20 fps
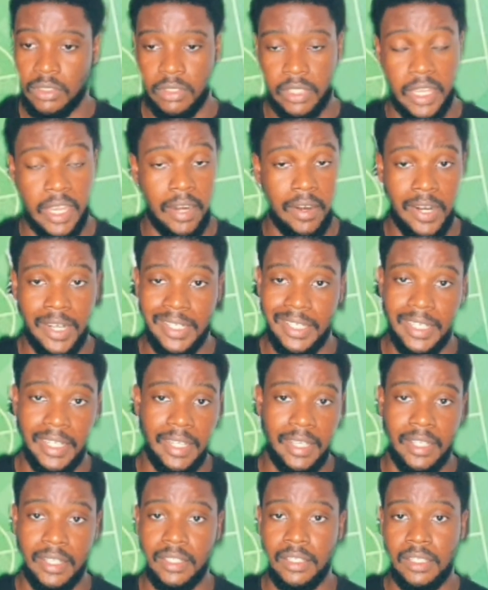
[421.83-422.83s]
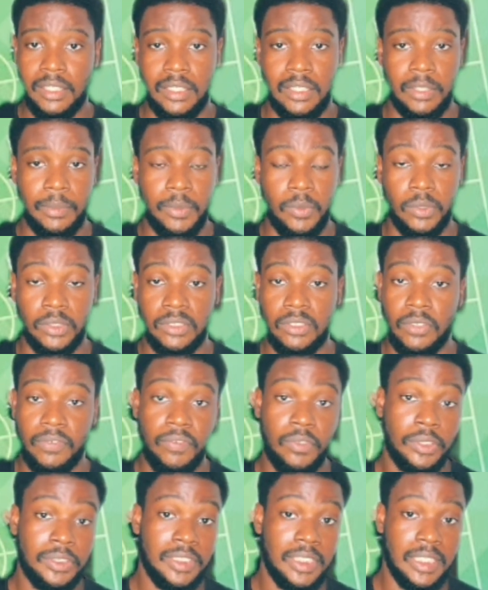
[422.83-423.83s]
here and there. It was
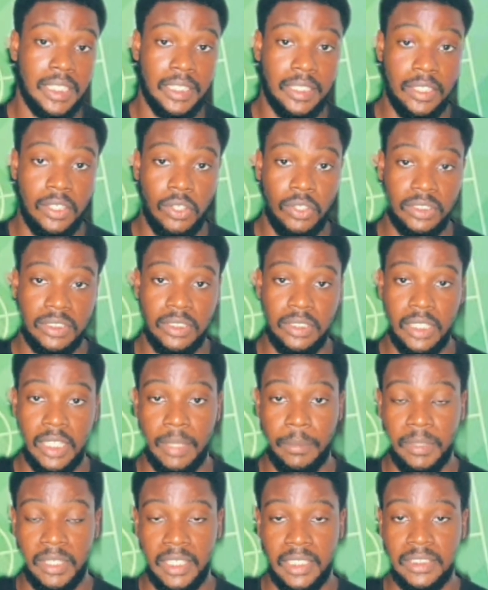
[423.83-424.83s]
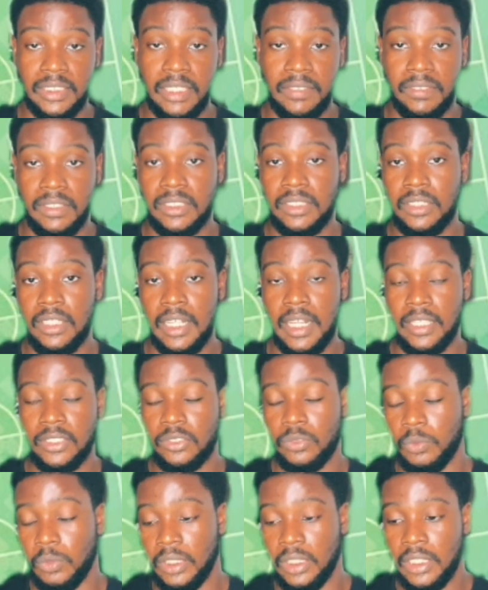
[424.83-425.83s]
unfortunate that they lost the game against Everton
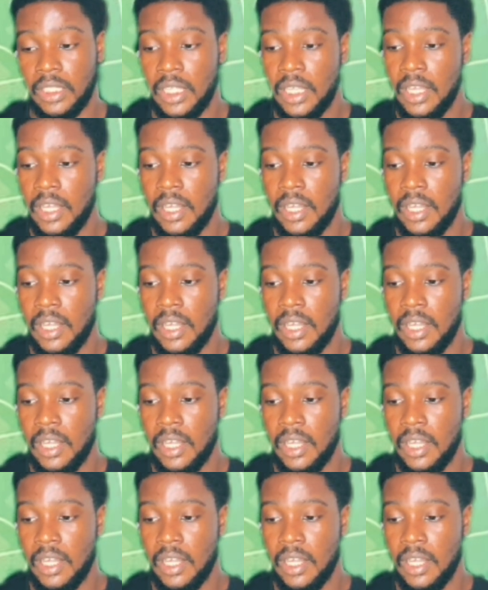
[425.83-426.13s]
last week.